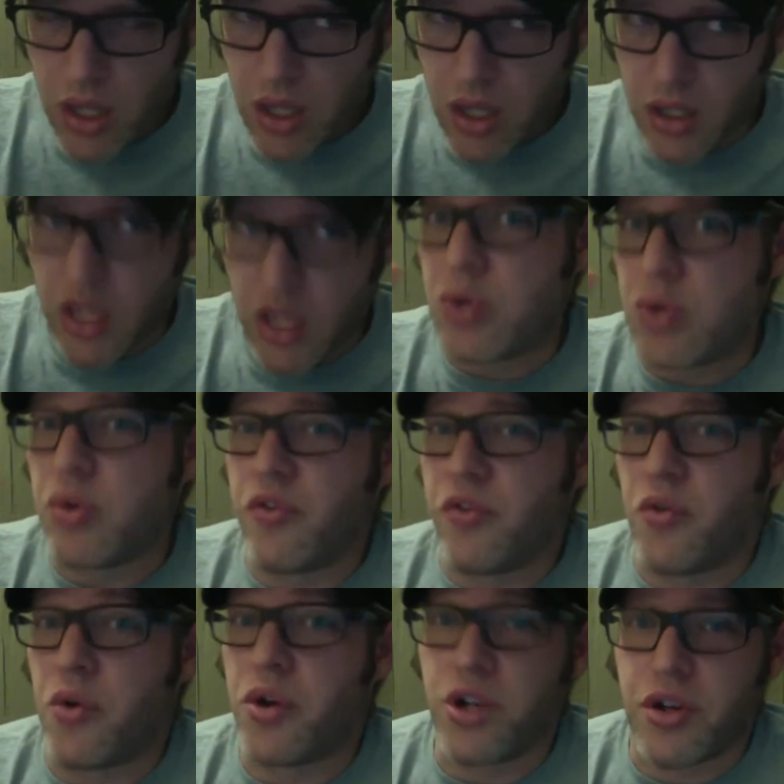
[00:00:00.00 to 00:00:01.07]
Can you
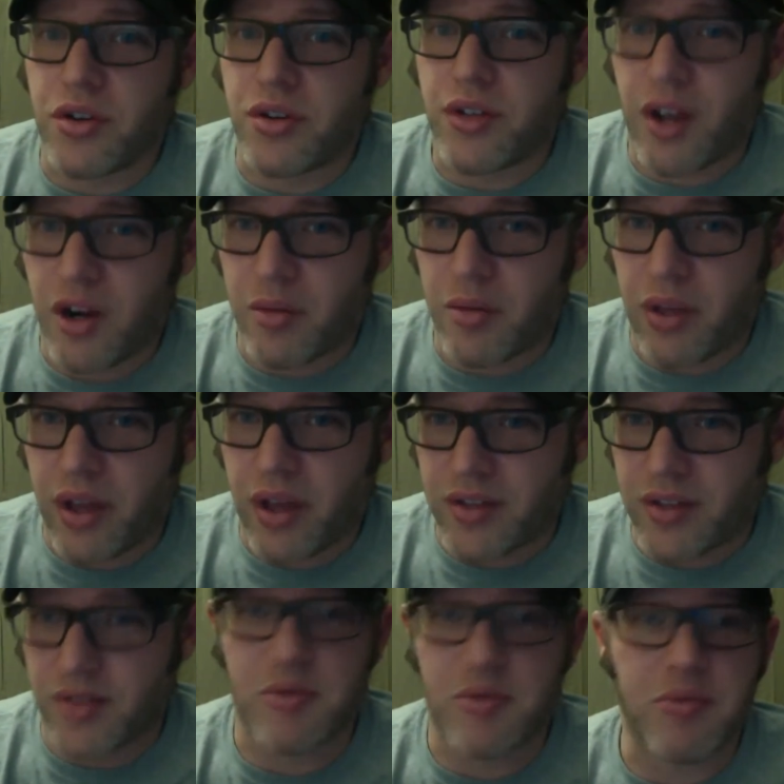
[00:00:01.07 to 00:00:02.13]
afford your entire plan?
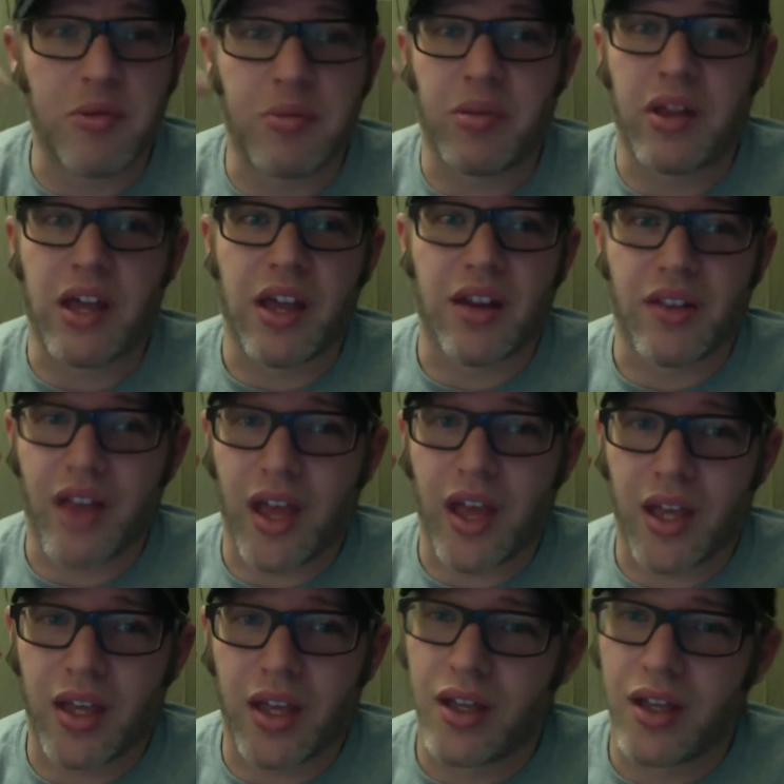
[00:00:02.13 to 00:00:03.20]
Some people plan
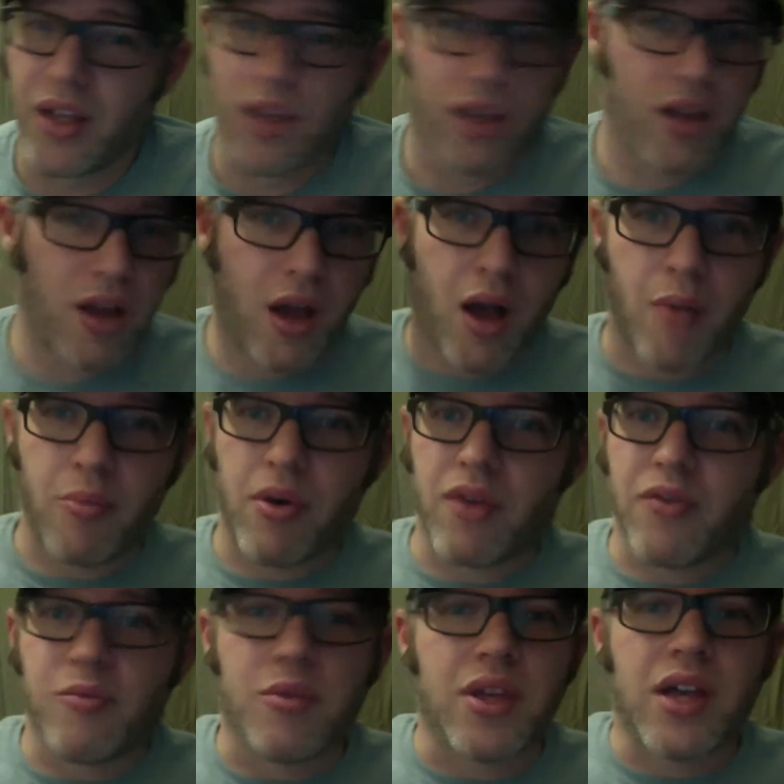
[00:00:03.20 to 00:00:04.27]
like
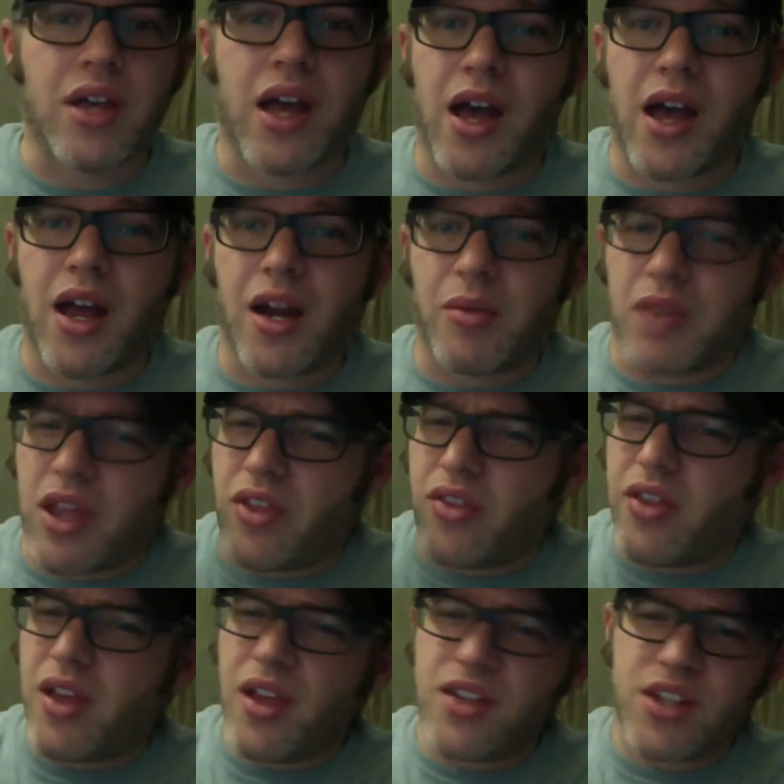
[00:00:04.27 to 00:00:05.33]
above and beyond. I'm getting
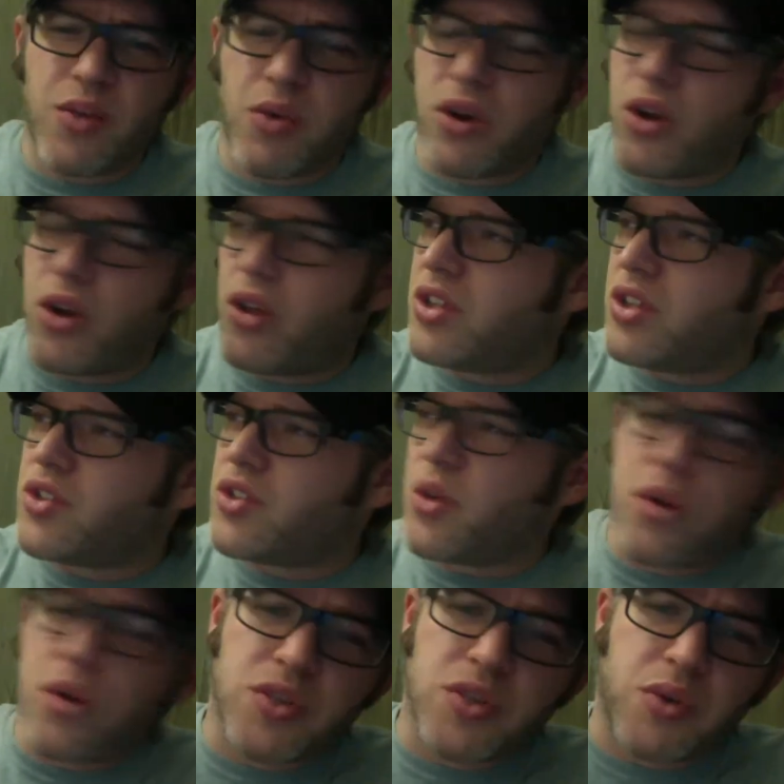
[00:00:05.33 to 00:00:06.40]
this. I want all these
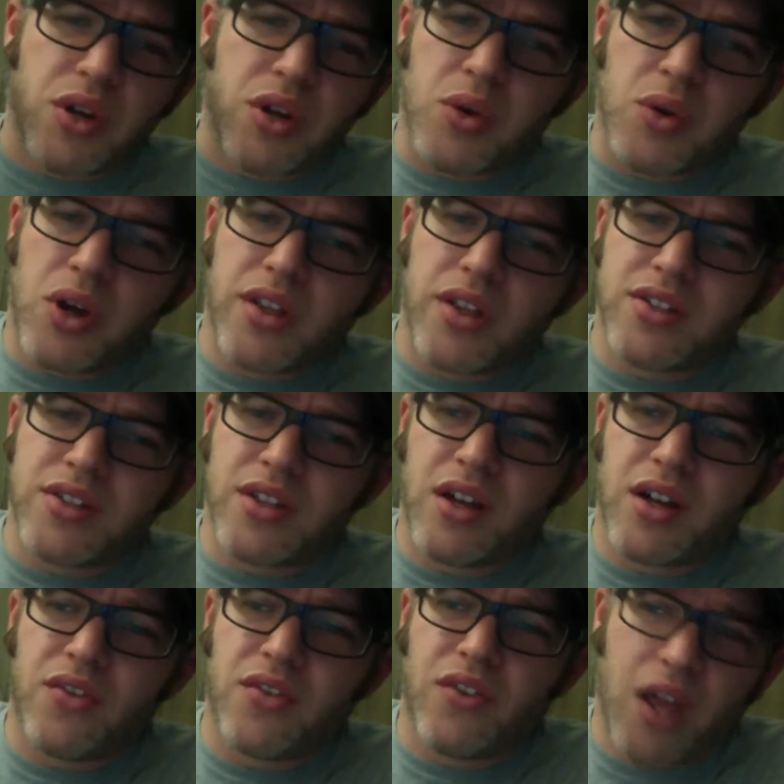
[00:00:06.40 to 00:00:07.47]
toys. I want to do all this
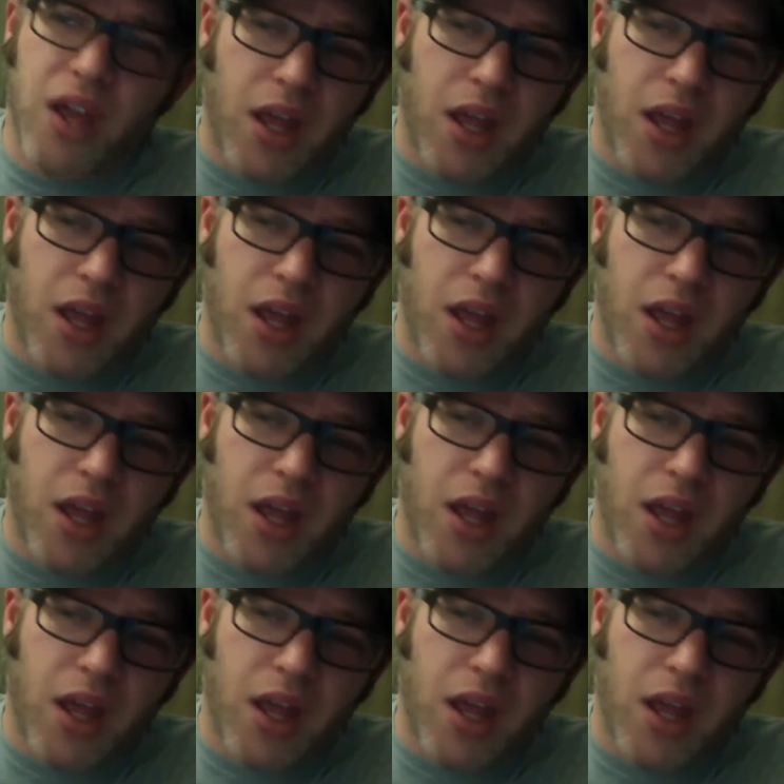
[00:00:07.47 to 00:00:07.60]
stuff.